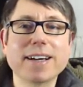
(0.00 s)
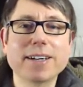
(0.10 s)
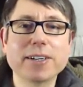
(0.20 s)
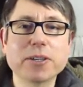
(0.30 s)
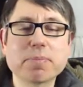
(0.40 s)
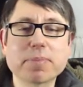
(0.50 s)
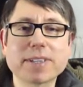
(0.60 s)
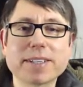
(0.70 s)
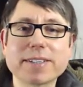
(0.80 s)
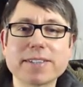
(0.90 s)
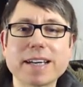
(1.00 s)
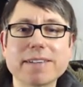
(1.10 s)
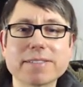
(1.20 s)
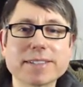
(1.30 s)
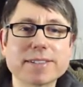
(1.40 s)
Hope you
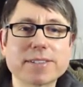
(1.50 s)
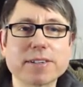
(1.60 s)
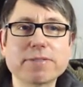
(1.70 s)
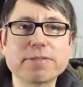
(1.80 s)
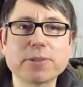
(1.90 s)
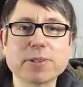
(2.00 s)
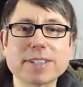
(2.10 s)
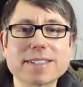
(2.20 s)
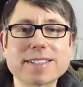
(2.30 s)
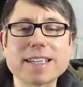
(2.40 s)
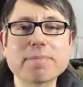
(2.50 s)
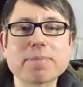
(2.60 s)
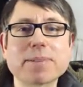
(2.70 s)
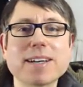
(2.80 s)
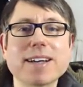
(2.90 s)
haven't fallen asleep
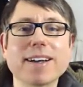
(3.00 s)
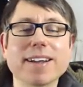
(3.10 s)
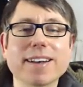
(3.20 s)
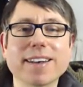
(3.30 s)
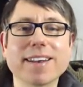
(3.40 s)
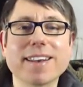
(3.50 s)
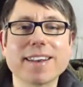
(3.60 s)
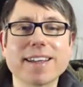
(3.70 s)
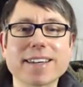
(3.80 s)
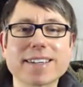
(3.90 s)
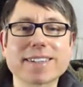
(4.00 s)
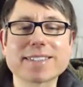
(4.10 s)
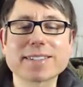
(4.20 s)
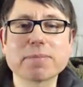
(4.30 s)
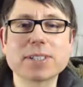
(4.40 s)
like
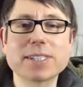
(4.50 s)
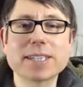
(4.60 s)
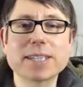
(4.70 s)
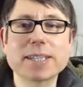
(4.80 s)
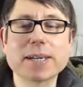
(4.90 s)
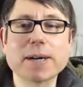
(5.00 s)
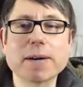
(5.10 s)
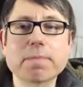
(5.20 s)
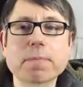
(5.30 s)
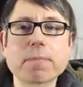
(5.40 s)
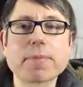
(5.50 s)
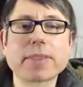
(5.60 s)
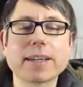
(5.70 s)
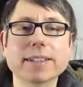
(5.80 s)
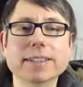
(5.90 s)
somebody
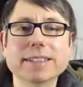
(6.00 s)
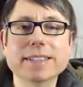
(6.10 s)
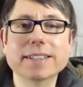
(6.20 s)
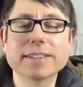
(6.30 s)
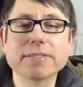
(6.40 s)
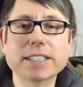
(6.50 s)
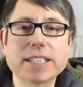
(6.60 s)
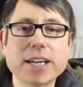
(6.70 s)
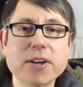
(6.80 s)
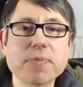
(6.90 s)
did in the video.